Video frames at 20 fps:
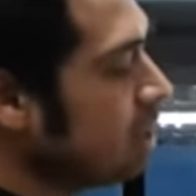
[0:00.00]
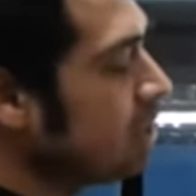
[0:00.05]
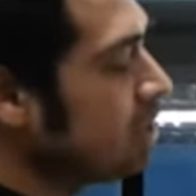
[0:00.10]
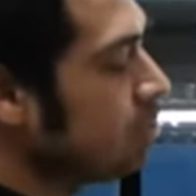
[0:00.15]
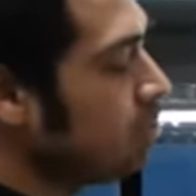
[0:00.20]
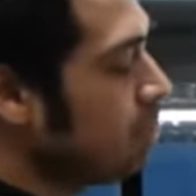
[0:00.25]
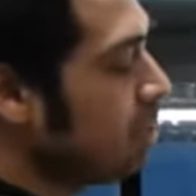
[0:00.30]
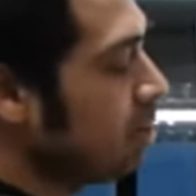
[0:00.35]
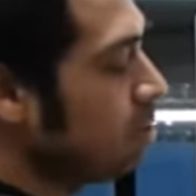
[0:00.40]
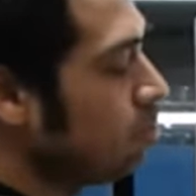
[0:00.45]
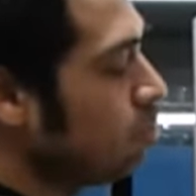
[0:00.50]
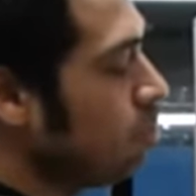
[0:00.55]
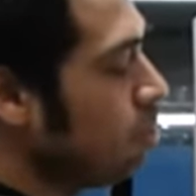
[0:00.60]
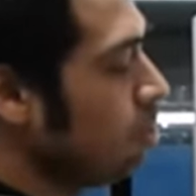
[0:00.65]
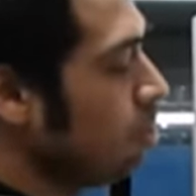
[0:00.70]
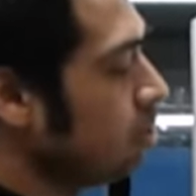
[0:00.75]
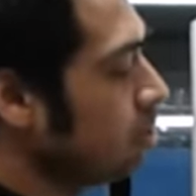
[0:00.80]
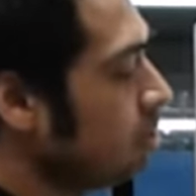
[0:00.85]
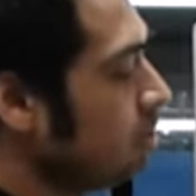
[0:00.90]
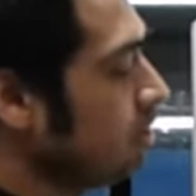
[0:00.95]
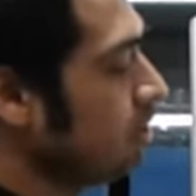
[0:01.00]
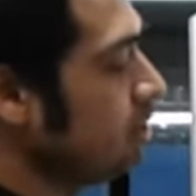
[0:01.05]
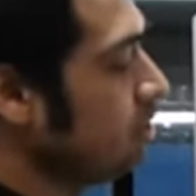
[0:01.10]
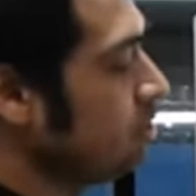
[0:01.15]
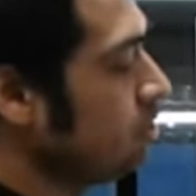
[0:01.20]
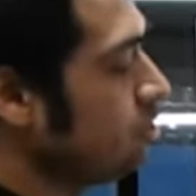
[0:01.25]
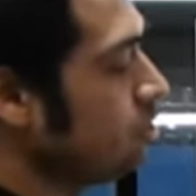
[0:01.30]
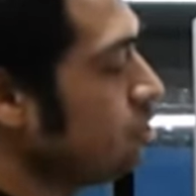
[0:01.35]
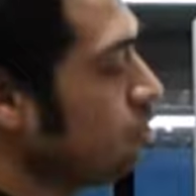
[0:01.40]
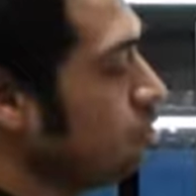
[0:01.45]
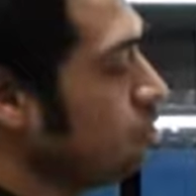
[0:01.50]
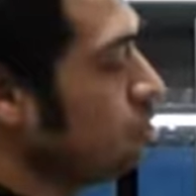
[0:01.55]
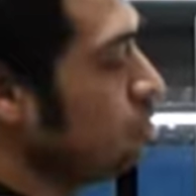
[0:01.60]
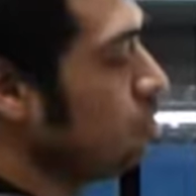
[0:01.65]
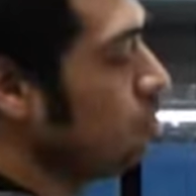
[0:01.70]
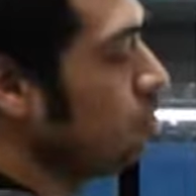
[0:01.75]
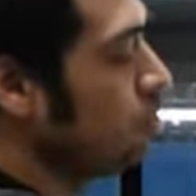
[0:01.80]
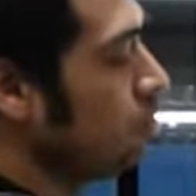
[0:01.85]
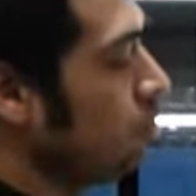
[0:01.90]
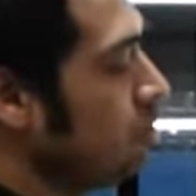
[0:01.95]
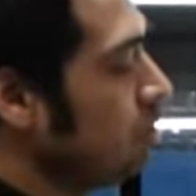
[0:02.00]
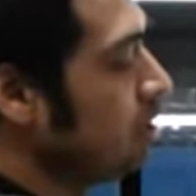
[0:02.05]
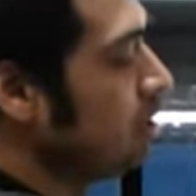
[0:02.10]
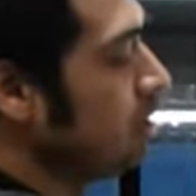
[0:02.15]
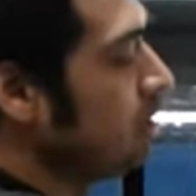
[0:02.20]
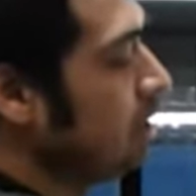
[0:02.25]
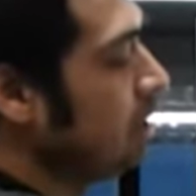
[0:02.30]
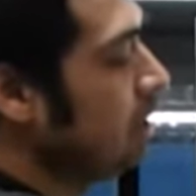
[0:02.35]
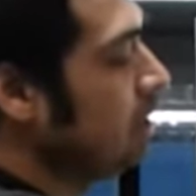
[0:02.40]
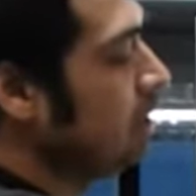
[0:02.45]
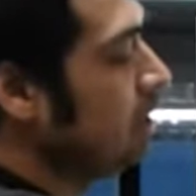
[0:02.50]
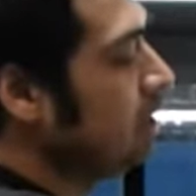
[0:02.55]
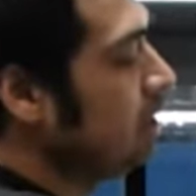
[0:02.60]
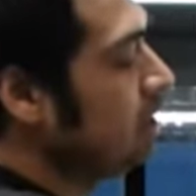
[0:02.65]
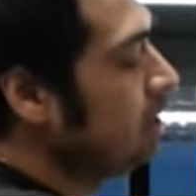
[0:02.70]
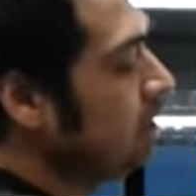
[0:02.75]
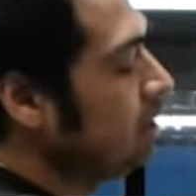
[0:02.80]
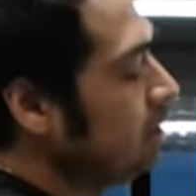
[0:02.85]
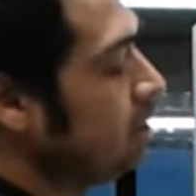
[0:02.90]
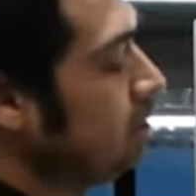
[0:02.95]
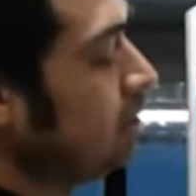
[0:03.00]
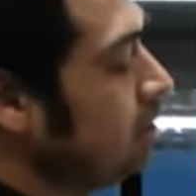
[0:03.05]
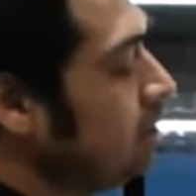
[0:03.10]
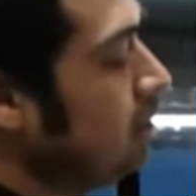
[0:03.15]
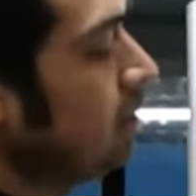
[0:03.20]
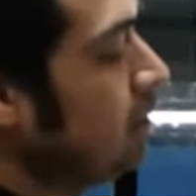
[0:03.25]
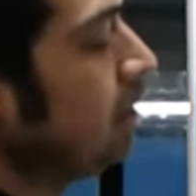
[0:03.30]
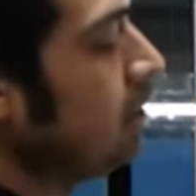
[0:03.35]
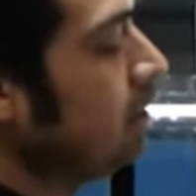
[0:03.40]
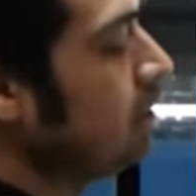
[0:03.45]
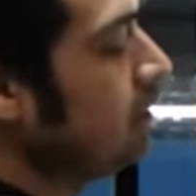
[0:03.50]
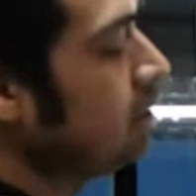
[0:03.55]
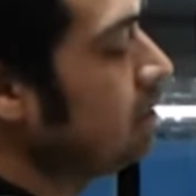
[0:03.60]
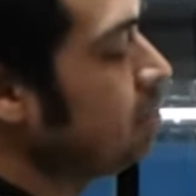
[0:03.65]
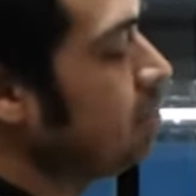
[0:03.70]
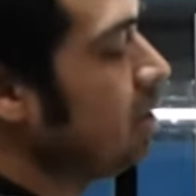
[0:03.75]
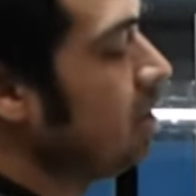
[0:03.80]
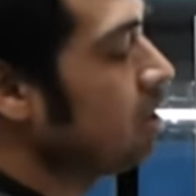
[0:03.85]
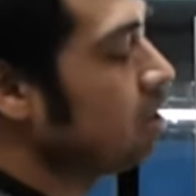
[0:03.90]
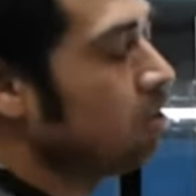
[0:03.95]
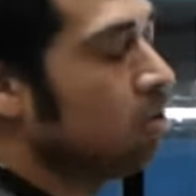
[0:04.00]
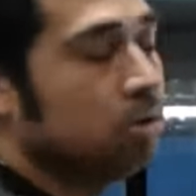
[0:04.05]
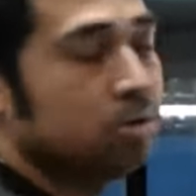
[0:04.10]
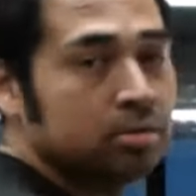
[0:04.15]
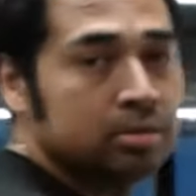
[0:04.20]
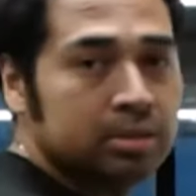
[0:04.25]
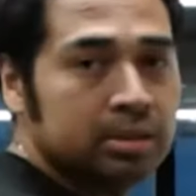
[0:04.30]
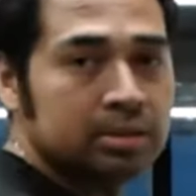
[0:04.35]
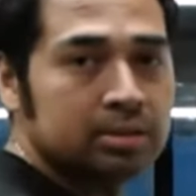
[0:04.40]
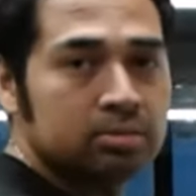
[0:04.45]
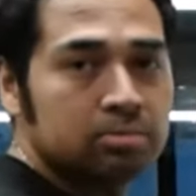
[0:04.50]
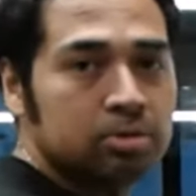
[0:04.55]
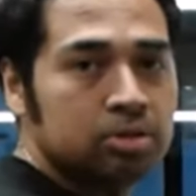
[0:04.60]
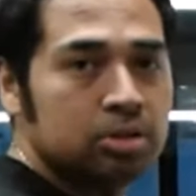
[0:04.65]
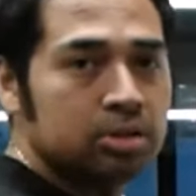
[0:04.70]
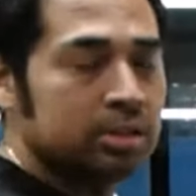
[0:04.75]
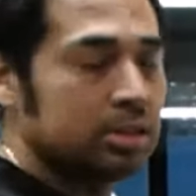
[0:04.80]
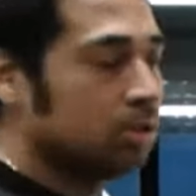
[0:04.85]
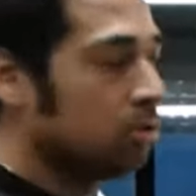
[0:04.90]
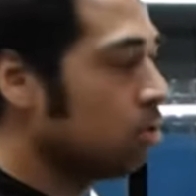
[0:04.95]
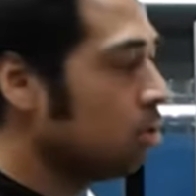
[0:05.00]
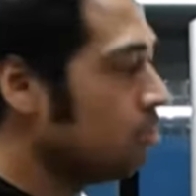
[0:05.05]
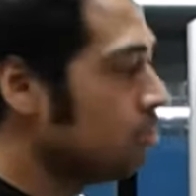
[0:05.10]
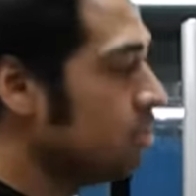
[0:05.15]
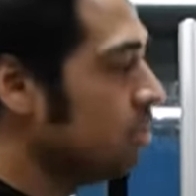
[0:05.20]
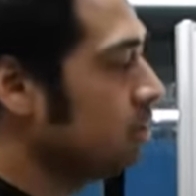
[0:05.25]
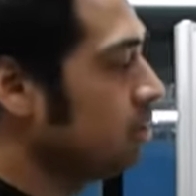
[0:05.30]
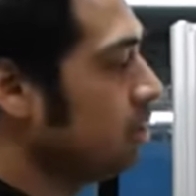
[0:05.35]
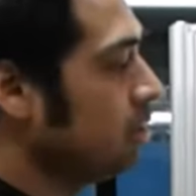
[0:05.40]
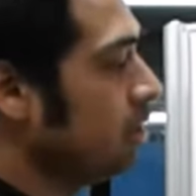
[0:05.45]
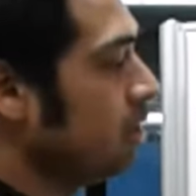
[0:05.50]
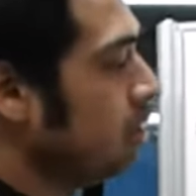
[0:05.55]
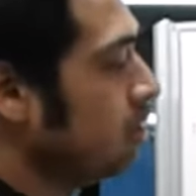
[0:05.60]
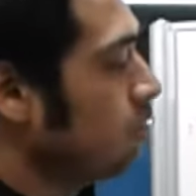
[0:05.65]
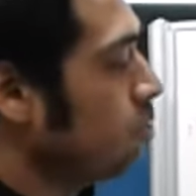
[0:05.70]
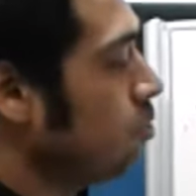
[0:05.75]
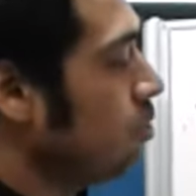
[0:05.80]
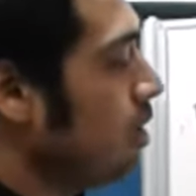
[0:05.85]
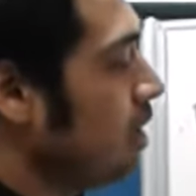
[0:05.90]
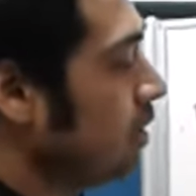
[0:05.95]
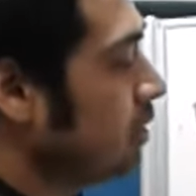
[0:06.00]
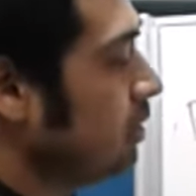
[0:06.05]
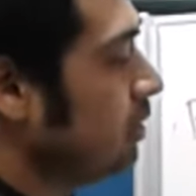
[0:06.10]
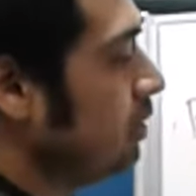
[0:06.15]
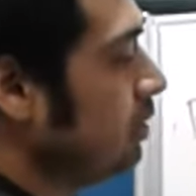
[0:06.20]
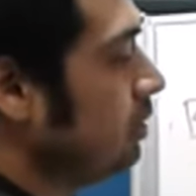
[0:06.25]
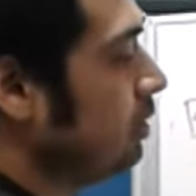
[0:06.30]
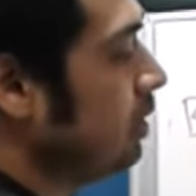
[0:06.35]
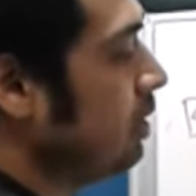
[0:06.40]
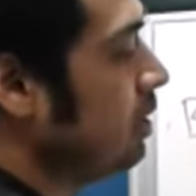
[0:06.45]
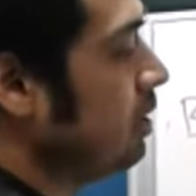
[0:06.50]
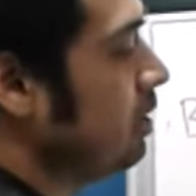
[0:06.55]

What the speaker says: Spark works is through an Spark context, which is an object to access